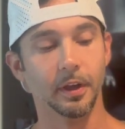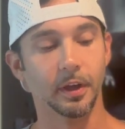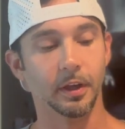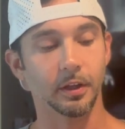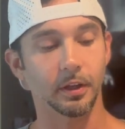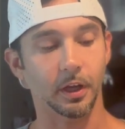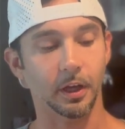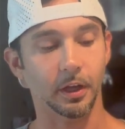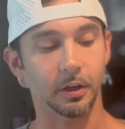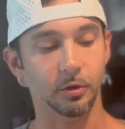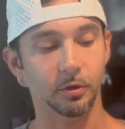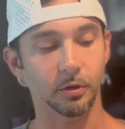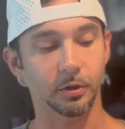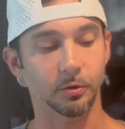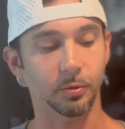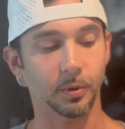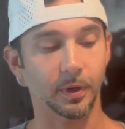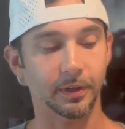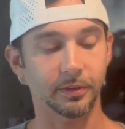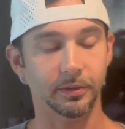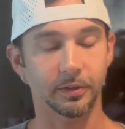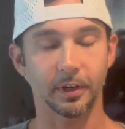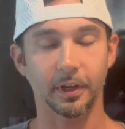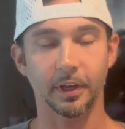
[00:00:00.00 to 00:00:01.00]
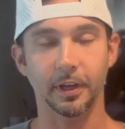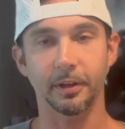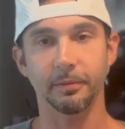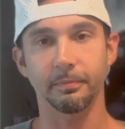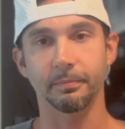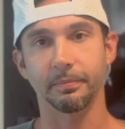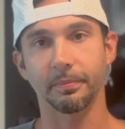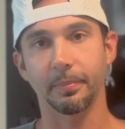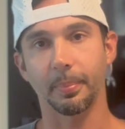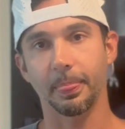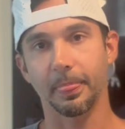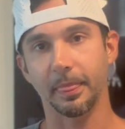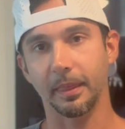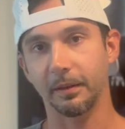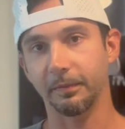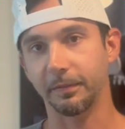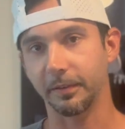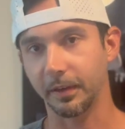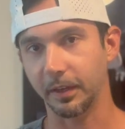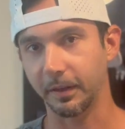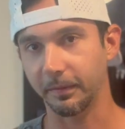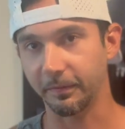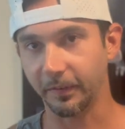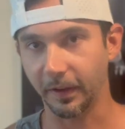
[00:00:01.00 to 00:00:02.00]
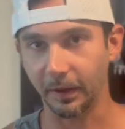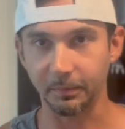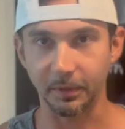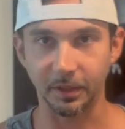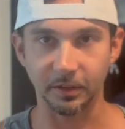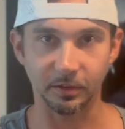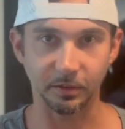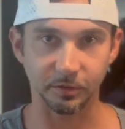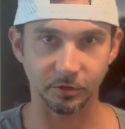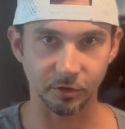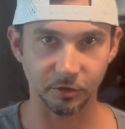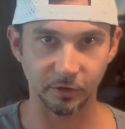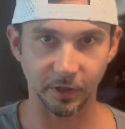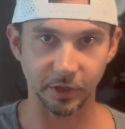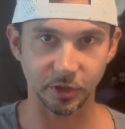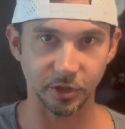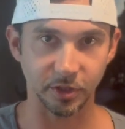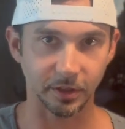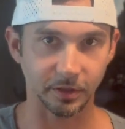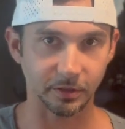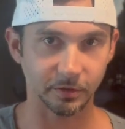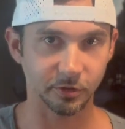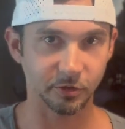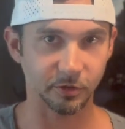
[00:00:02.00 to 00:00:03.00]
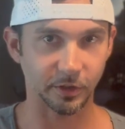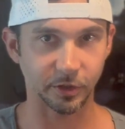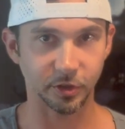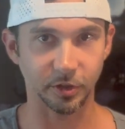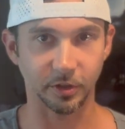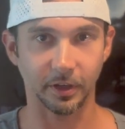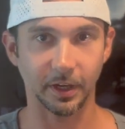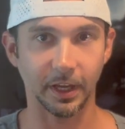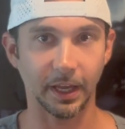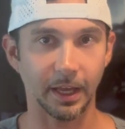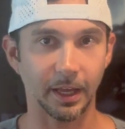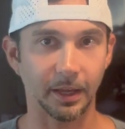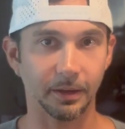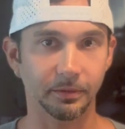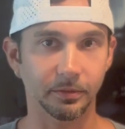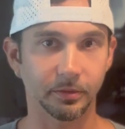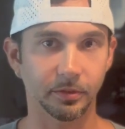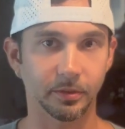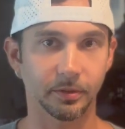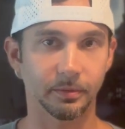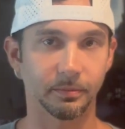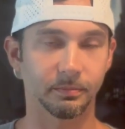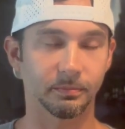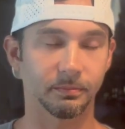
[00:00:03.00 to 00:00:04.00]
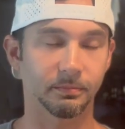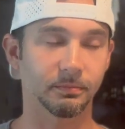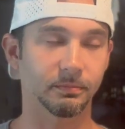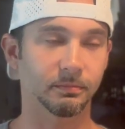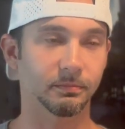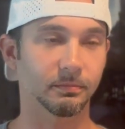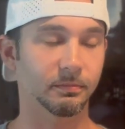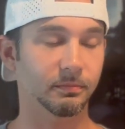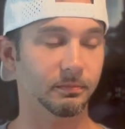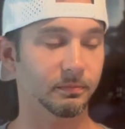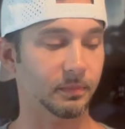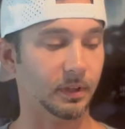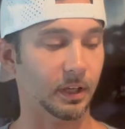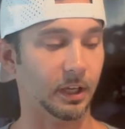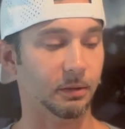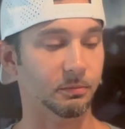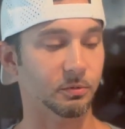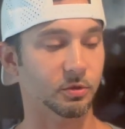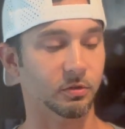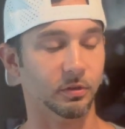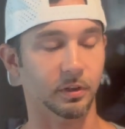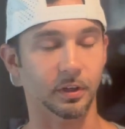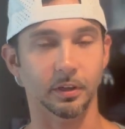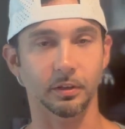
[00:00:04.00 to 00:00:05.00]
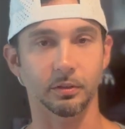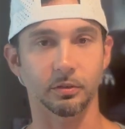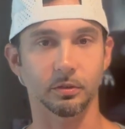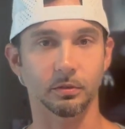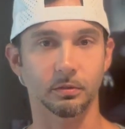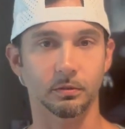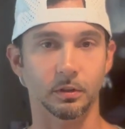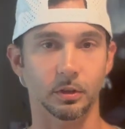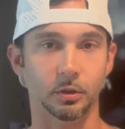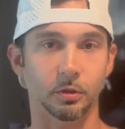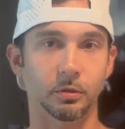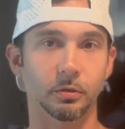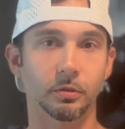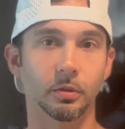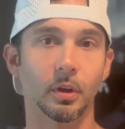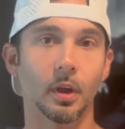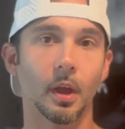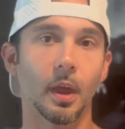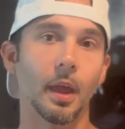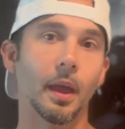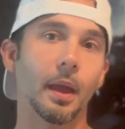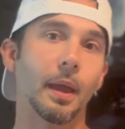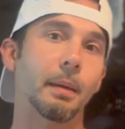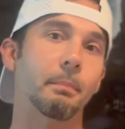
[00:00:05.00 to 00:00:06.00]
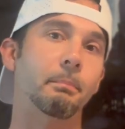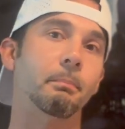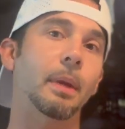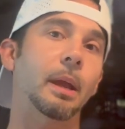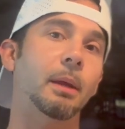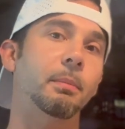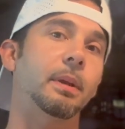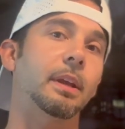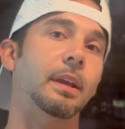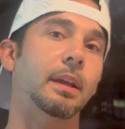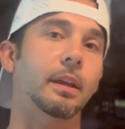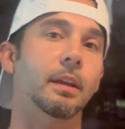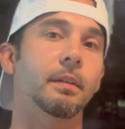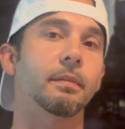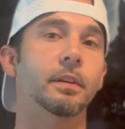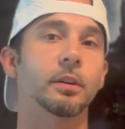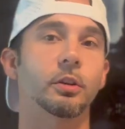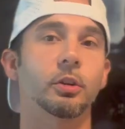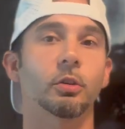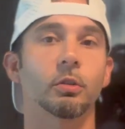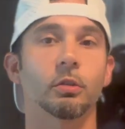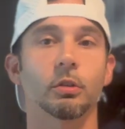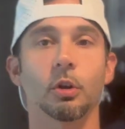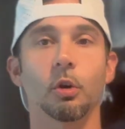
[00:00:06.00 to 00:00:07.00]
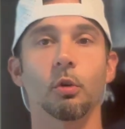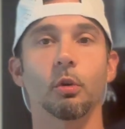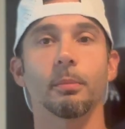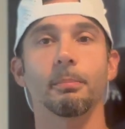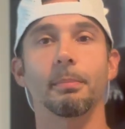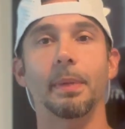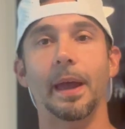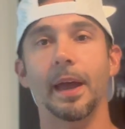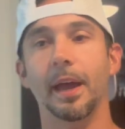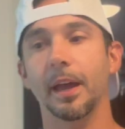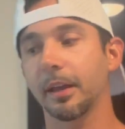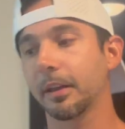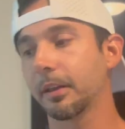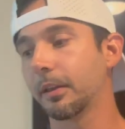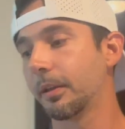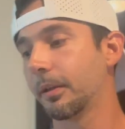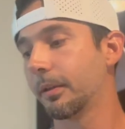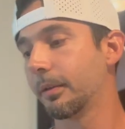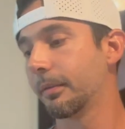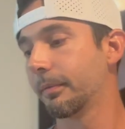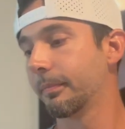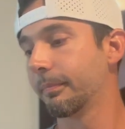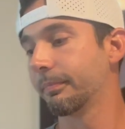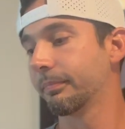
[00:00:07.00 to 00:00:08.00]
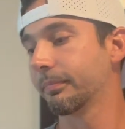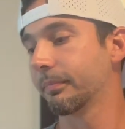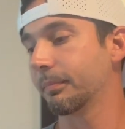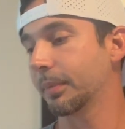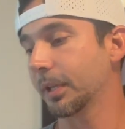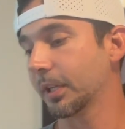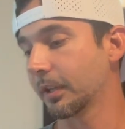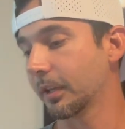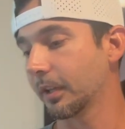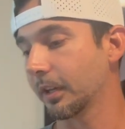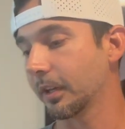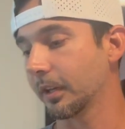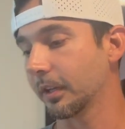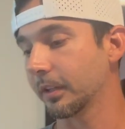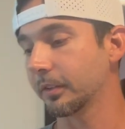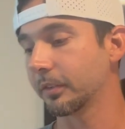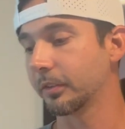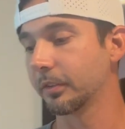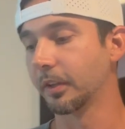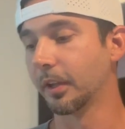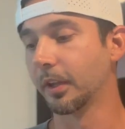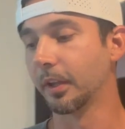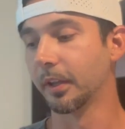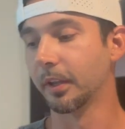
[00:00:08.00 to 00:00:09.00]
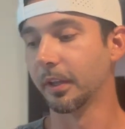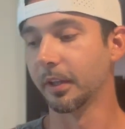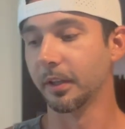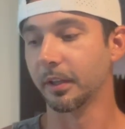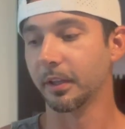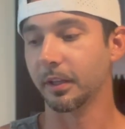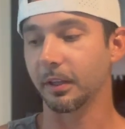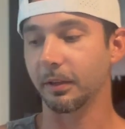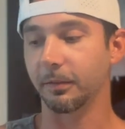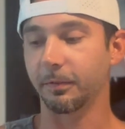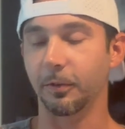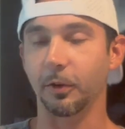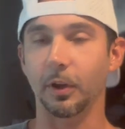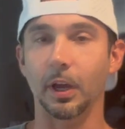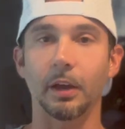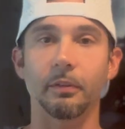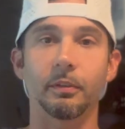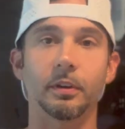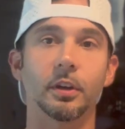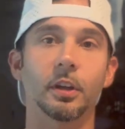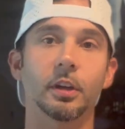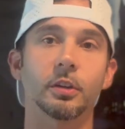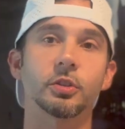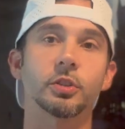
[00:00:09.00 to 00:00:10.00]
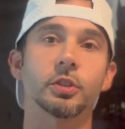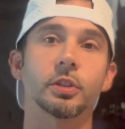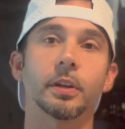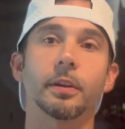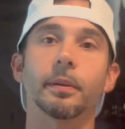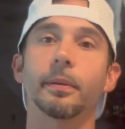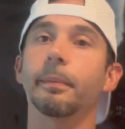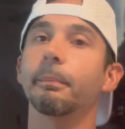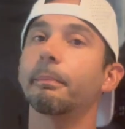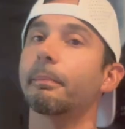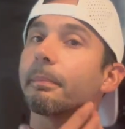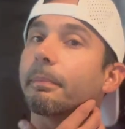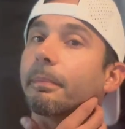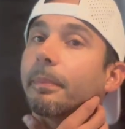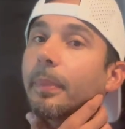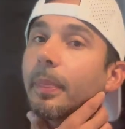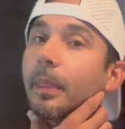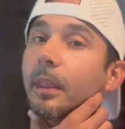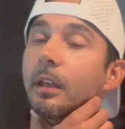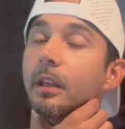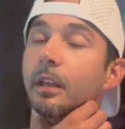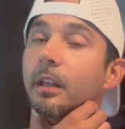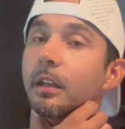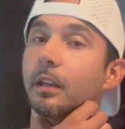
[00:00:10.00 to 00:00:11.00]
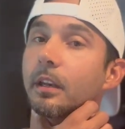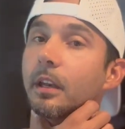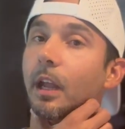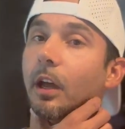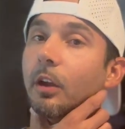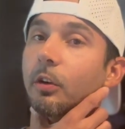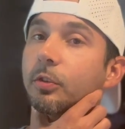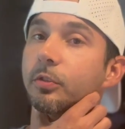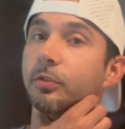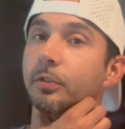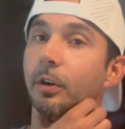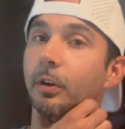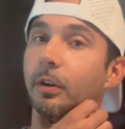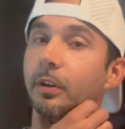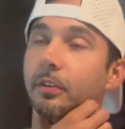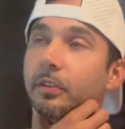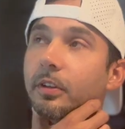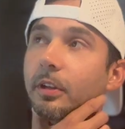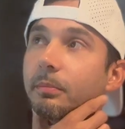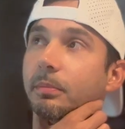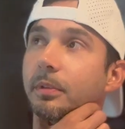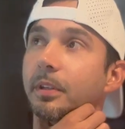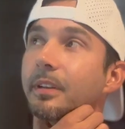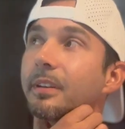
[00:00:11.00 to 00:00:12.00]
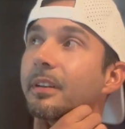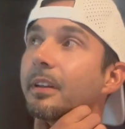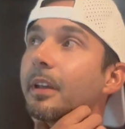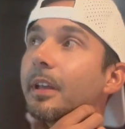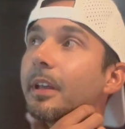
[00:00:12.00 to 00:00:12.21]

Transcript: Do it twice a day. If you need 5 minutes of stretching, stretch your calves, hamstrings, glutes, maybe even your lower back, because if you haven't done shit and now you're starting something,